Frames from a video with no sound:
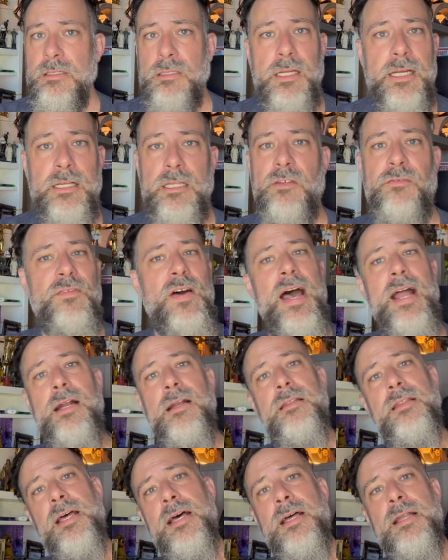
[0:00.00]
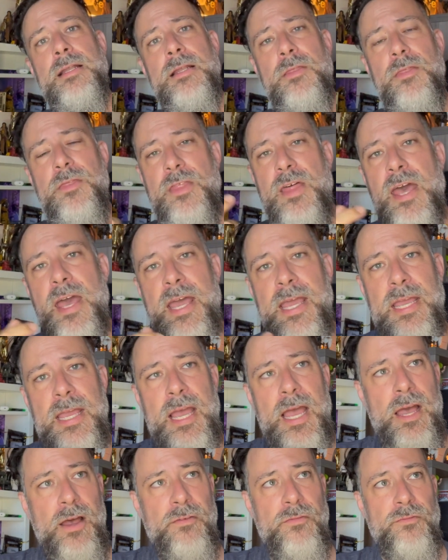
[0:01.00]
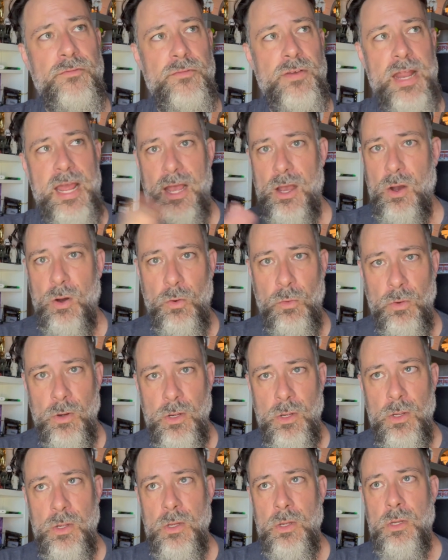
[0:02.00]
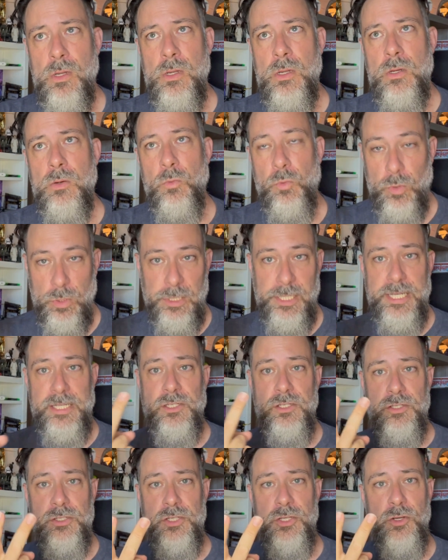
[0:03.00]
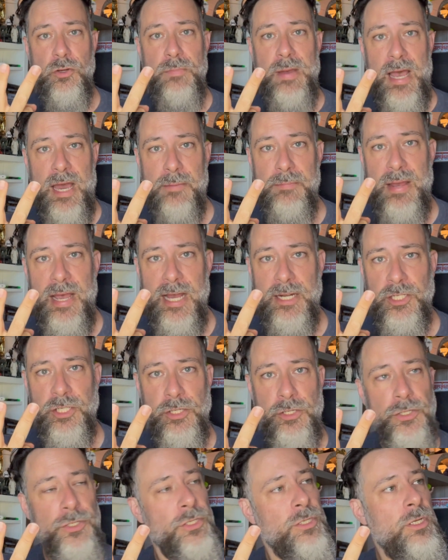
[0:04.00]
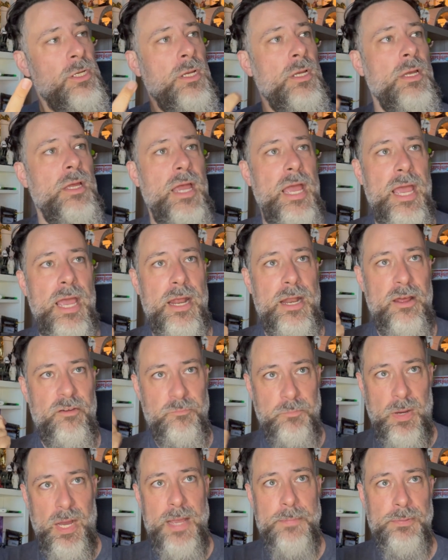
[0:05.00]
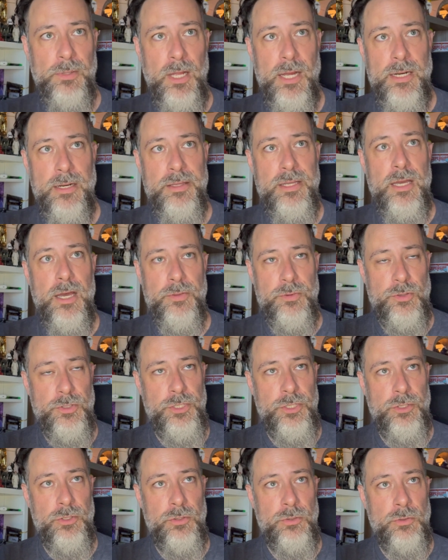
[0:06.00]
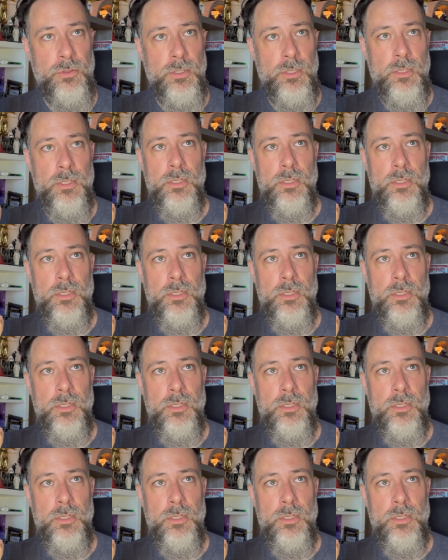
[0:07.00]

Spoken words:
Like, the fact that they have now released 2 Bad Batchers and have pipelined the other 2.